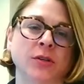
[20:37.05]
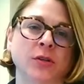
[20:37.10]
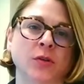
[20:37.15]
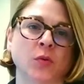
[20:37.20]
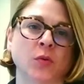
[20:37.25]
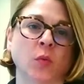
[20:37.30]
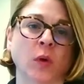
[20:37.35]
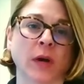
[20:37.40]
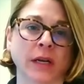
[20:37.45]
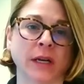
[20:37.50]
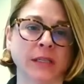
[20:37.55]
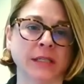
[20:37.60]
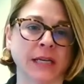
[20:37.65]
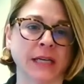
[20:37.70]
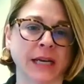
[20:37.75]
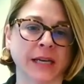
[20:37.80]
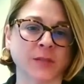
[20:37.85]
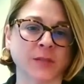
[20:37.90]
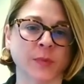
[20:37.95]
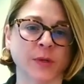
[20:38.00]
you wanted
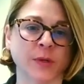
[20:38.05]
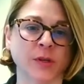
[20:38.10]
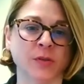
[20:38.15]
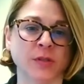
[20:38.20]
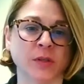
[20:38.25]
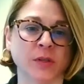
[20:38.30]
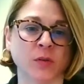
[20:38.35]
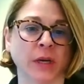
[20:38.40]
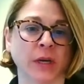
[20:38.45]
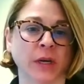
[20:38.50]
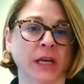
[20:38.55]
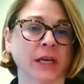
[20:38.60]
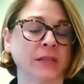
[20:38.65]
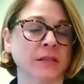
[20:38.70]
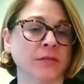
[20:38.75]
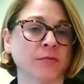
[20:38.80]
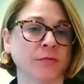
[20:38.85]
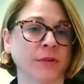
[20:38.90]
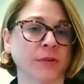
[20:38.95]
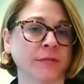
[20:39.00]
to ask but you didn't want to
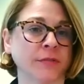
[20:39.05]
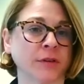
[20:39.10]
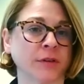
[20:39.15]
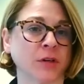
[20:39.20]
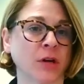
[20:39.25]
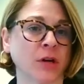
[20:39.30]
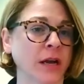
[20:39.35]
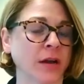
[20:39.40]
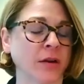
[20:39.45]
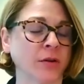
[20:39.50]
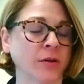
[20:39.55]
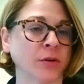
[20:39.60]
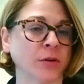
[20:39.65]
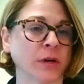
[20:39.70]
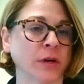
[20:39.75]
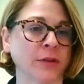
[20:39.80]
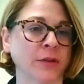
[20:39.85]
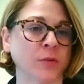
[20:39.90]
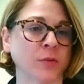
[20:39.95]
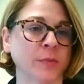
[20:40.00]
ask in front of a crowd
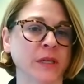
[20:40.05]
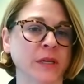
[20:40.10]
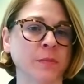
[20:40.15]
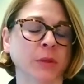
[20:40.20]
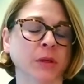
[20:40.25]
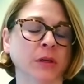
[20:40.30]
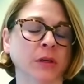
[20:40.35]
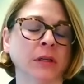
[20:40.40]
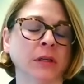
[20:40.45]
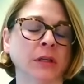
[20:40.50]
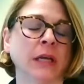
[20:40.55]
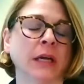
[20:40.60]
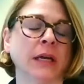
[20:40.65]
or other people